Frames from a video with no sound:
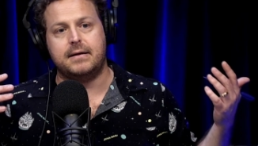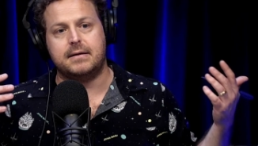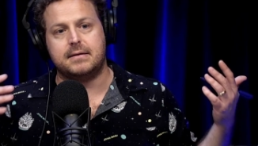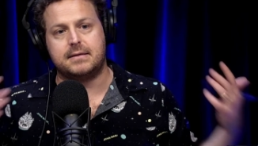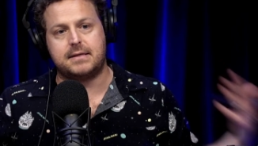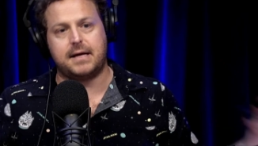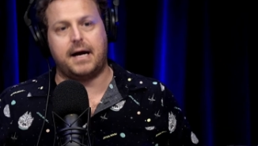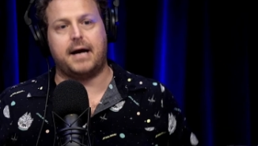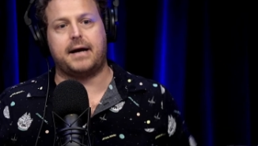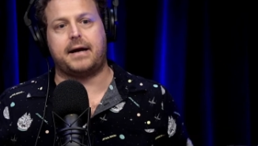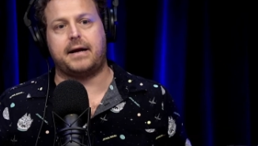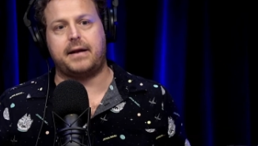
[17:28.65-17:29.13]

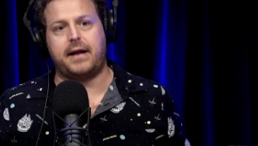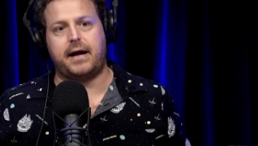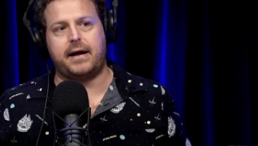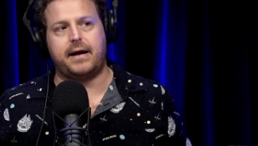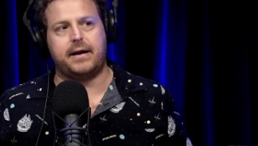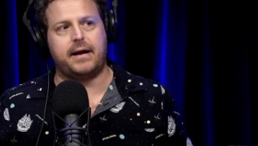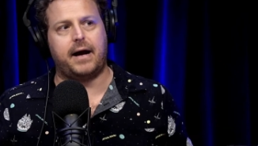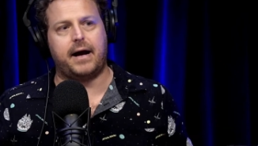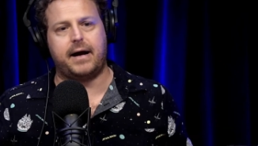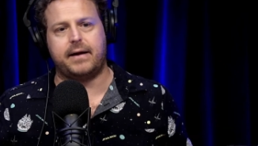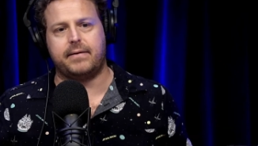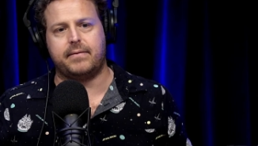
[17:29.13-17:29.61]
Sagan,
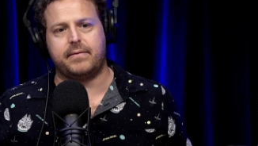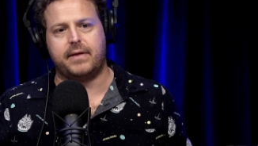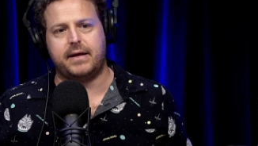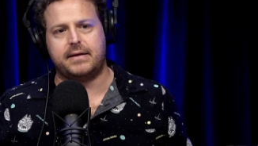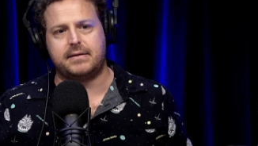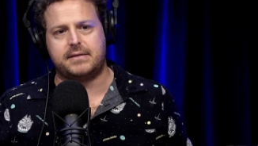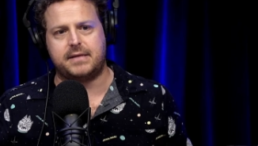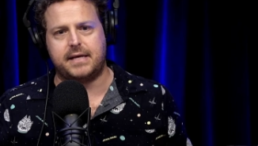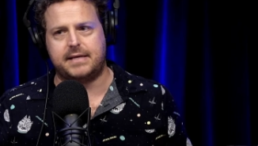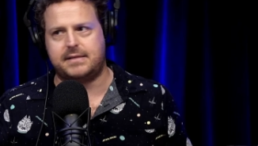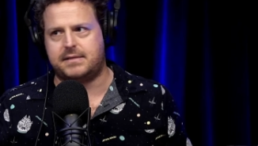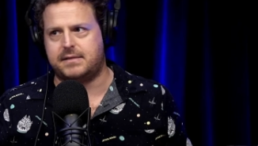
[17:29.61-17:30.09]
uh, uh,
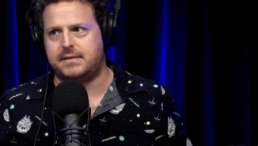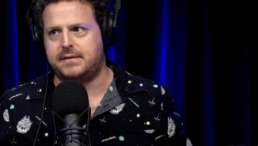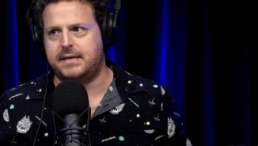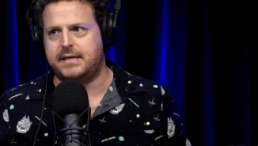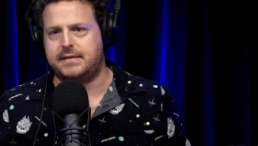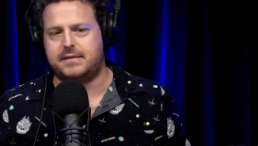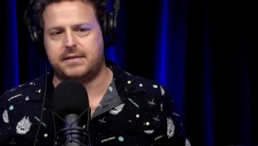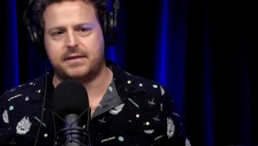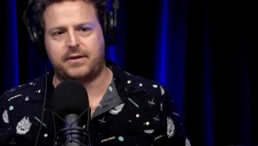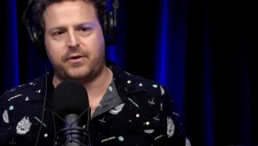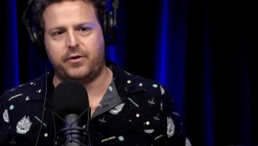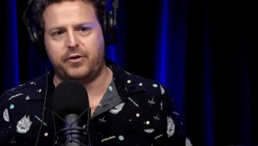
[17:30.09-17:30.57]
it's it's
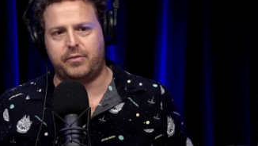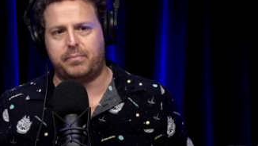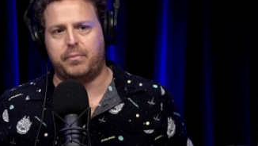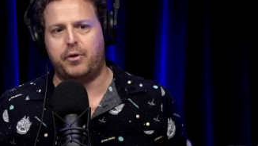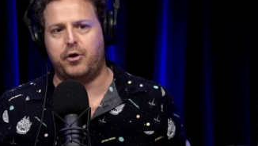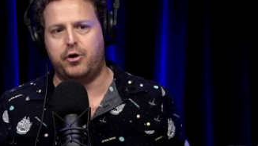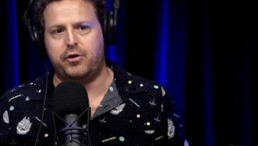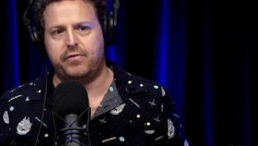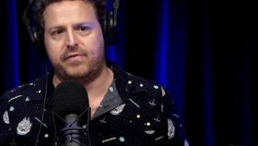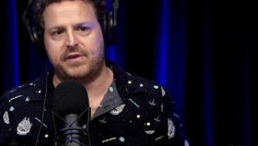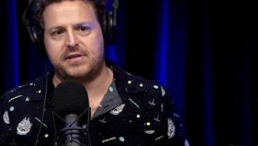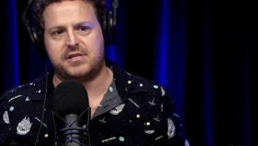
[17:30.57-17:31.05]
it's a good
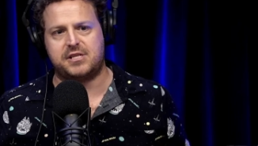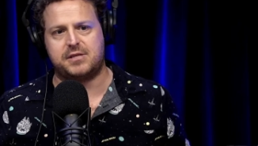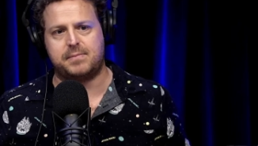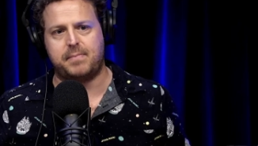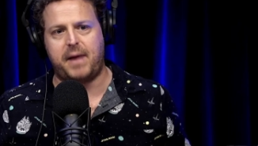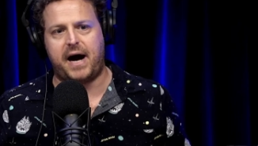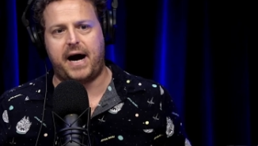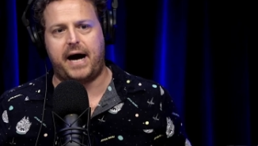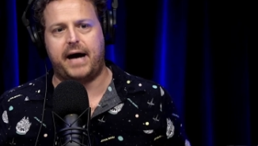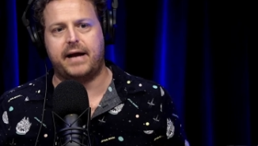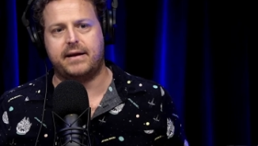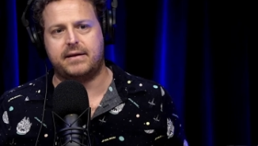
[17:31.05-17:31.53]
move. It's
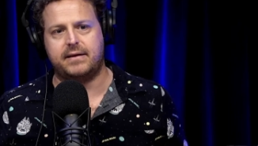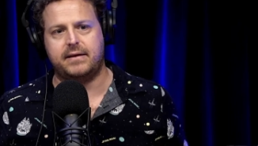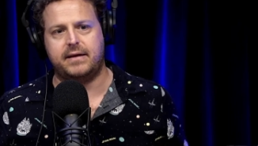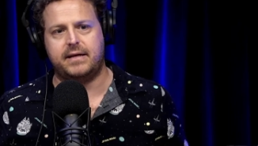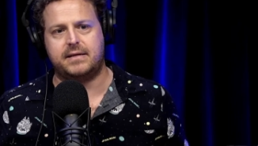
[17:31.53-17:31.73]
smart.